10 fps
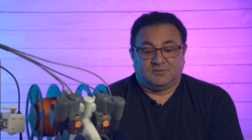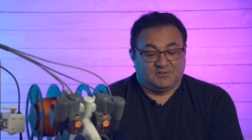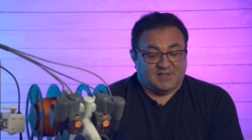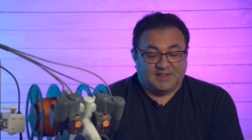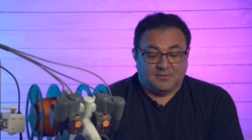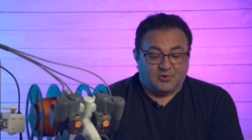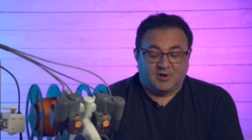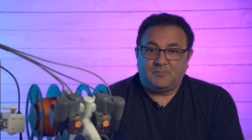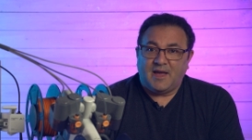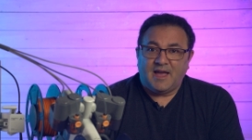send the
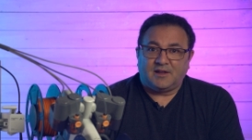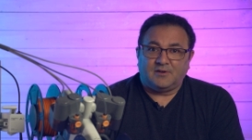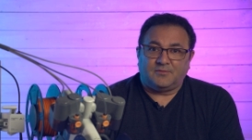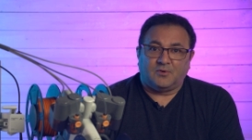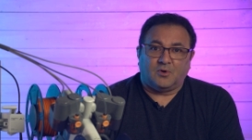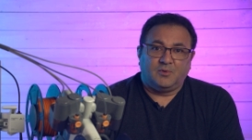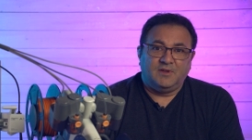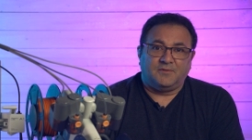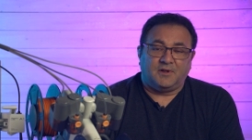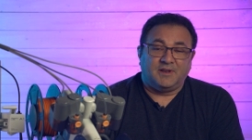printer back for a
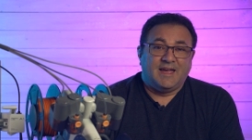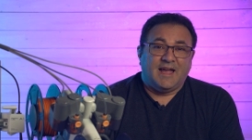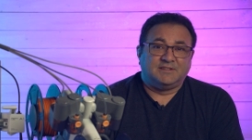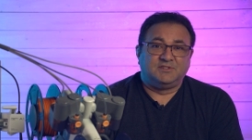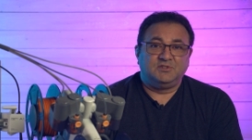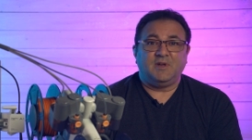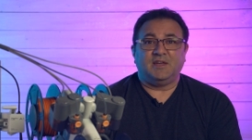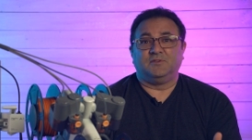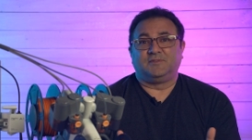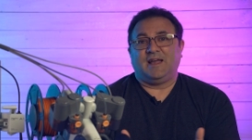refund. And to do
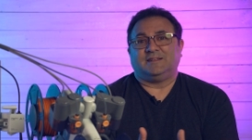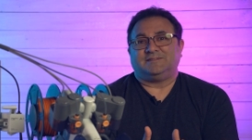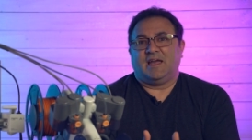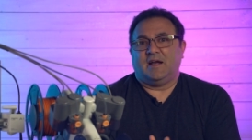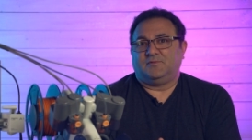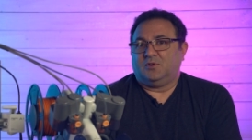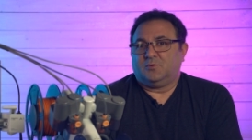that, you've got to have the